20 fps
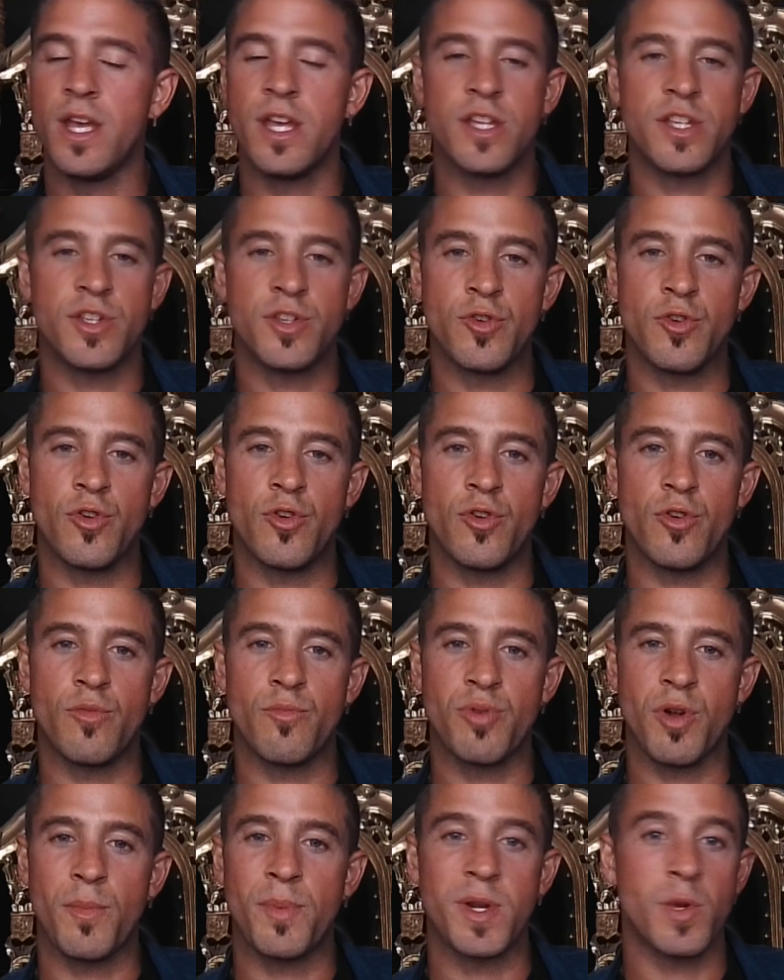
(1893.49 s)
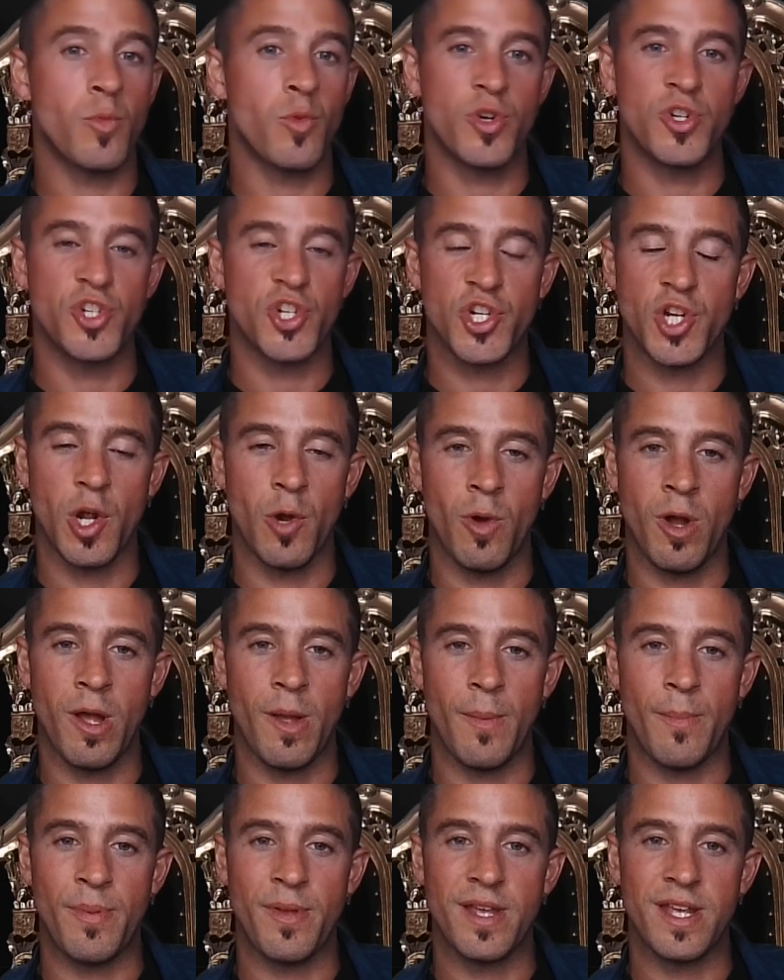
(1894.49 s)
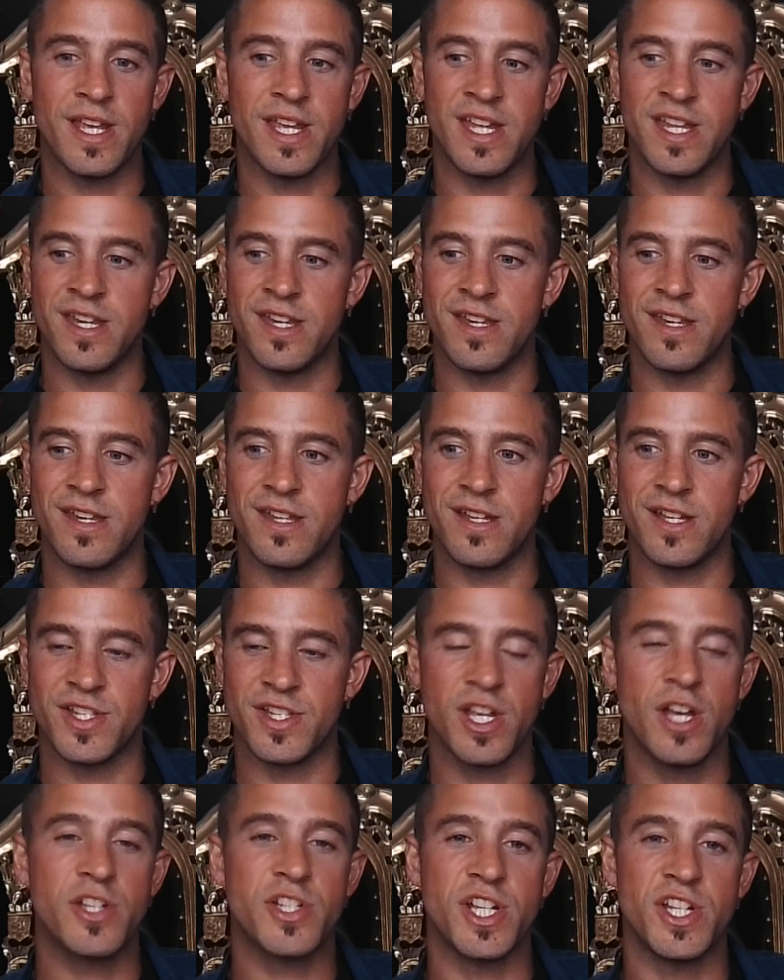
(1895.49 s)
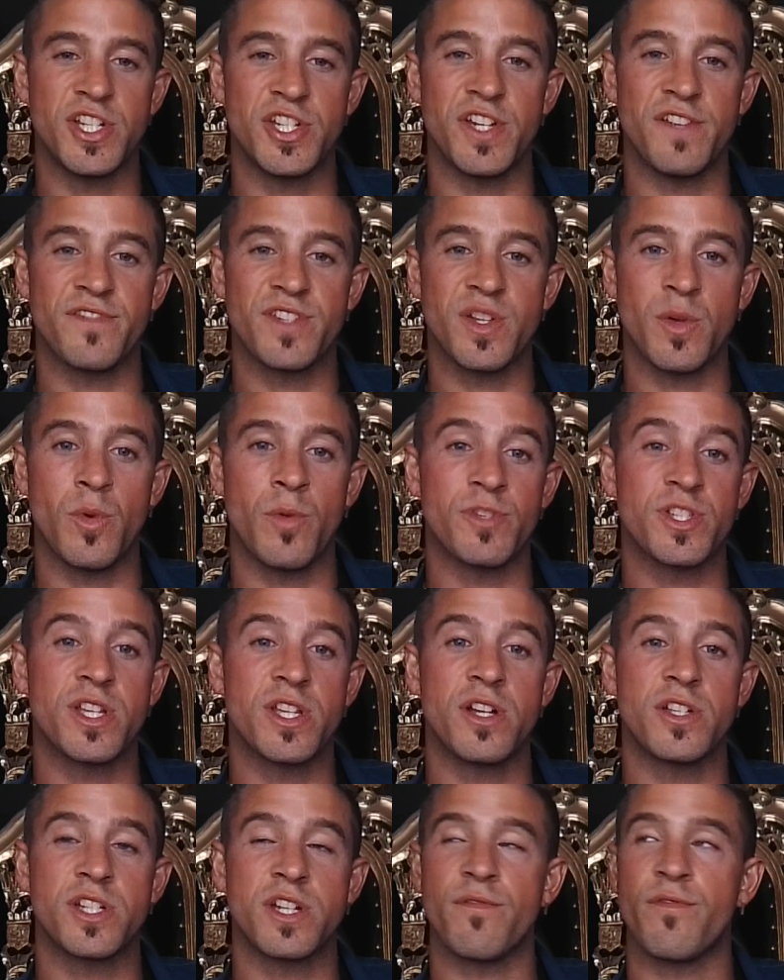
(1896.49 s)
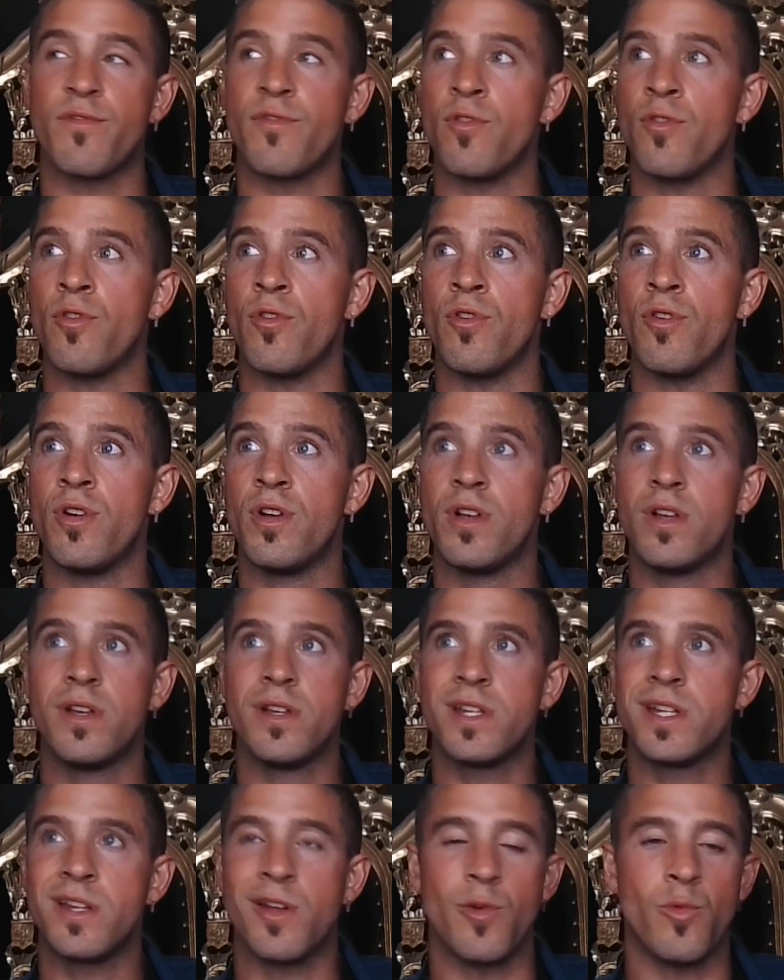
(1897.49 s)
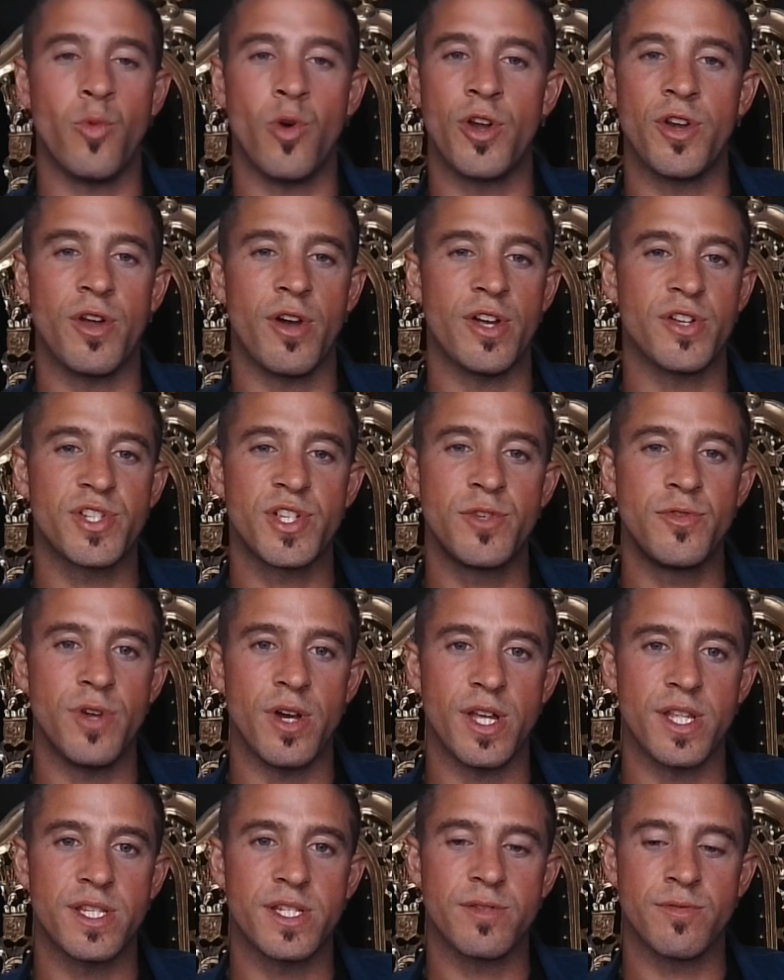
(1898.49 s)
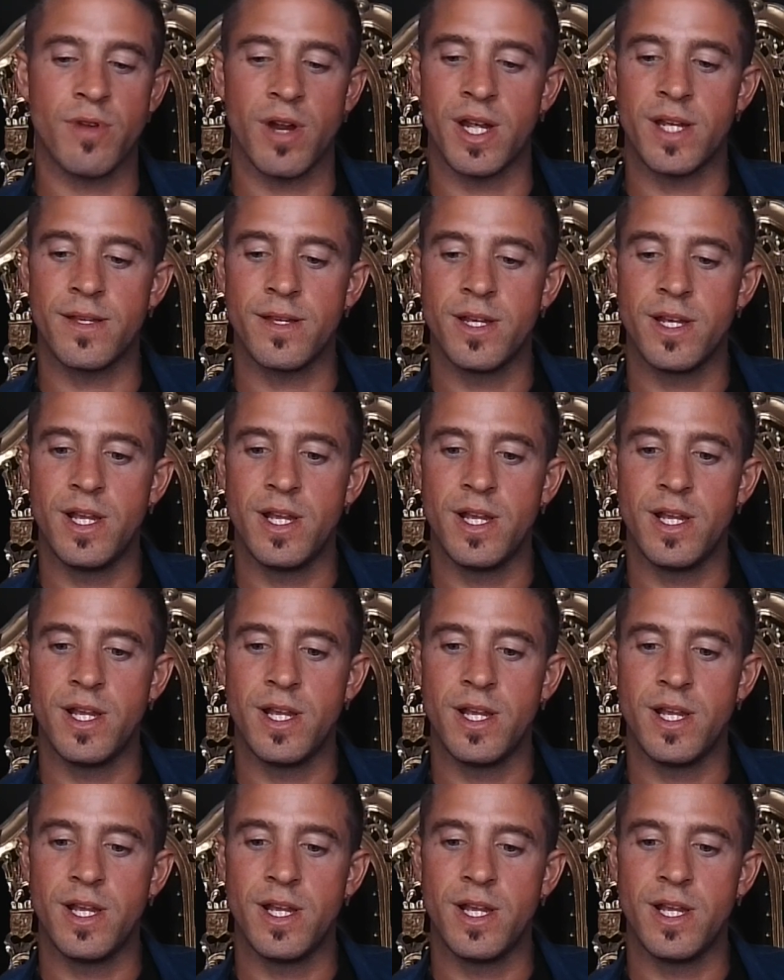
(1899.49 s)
your property wouldn't show up in a search engine if someone was searching for, 1 night or 2 nights, right?